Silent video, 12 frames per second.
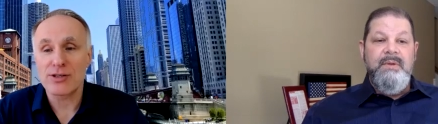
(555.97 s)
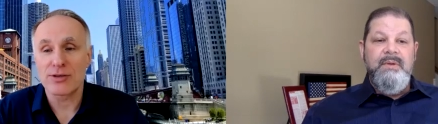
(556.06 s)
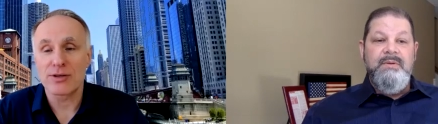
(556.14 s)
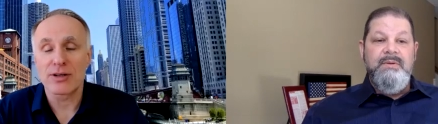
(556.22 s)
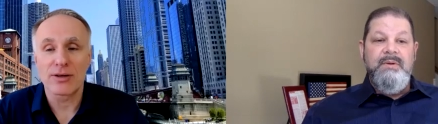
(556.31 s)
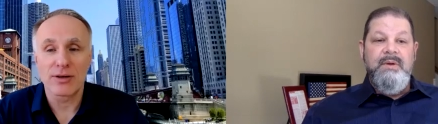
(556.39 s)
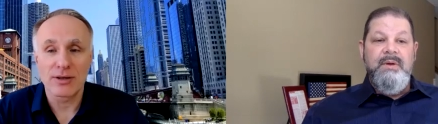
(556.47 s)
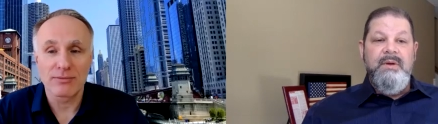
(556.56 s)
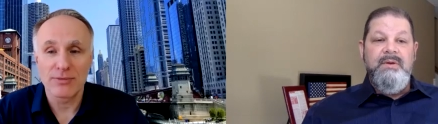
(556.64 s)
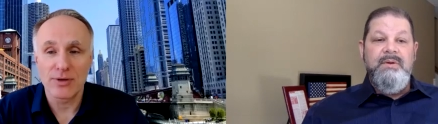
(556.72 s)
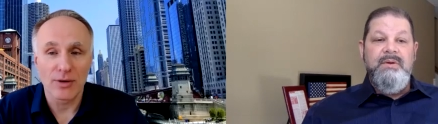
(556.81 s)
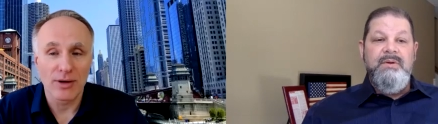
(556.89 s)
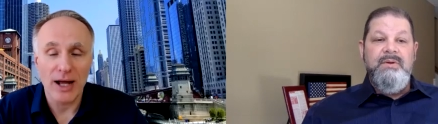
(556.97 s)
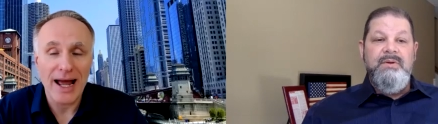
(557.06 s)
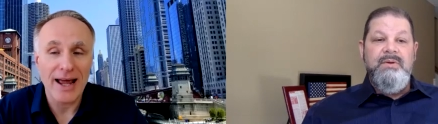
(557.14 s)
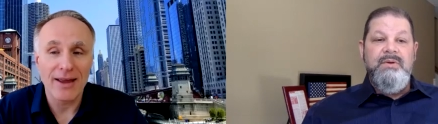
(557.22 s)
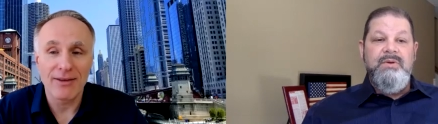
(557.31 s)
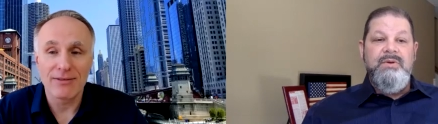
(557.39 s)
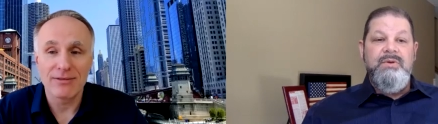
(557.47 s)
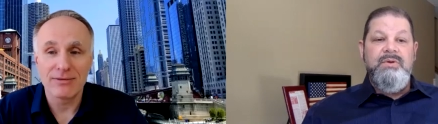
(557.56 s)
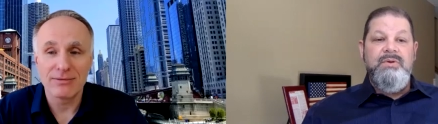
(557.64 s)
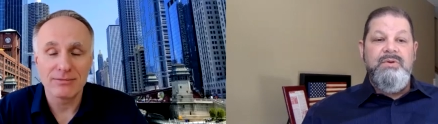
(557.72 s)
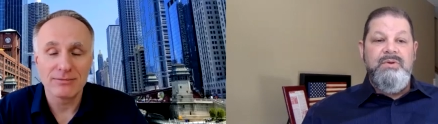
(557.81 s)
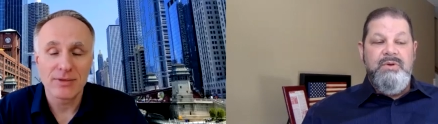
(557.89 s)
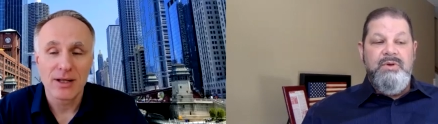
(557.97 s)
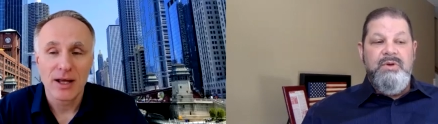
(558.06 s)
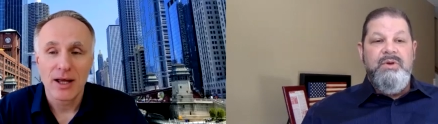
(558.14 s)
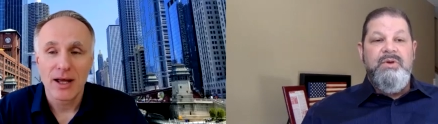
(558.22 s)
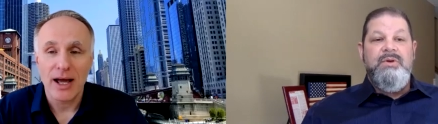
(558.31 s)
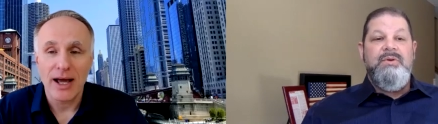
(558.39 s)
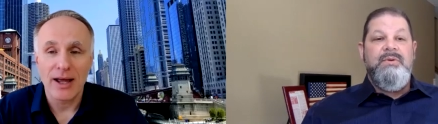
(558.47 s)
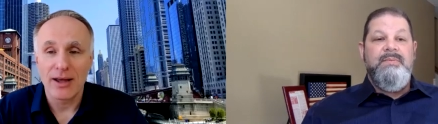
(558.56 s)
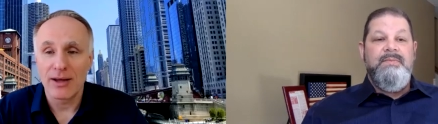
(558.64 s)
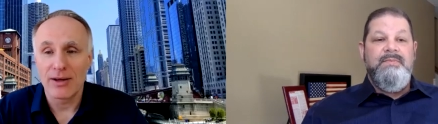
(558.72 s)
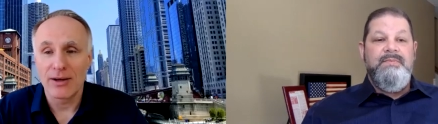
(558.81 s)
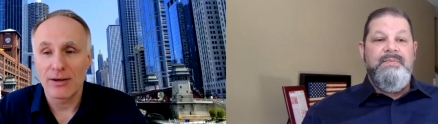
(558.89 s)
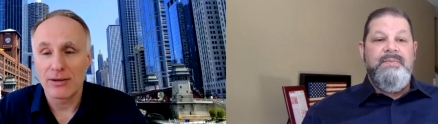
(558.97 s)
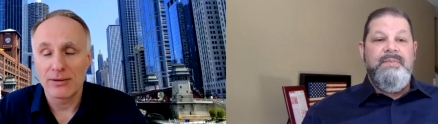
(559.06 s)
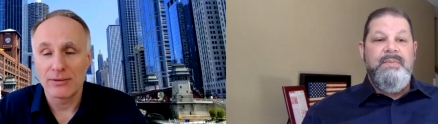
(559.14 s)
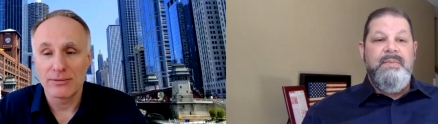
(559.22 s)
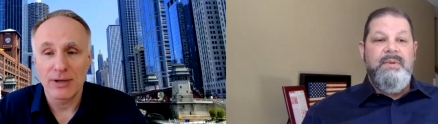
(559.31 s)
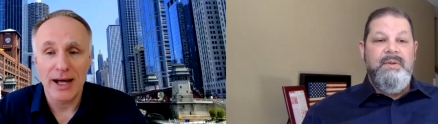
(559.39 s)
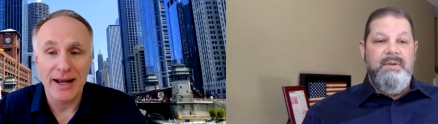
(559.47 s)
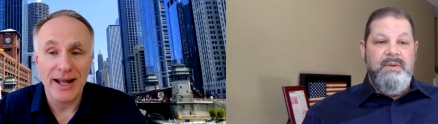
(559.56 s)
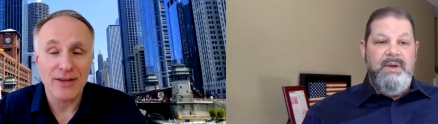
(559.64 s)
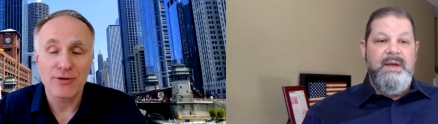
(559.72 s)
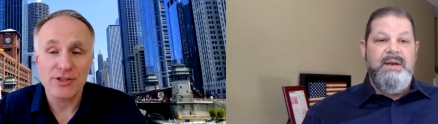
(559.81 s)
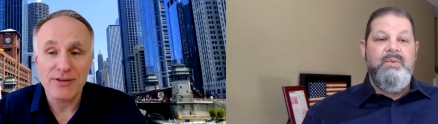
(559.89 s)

Speaker 1: or or you know high high uh, high net worth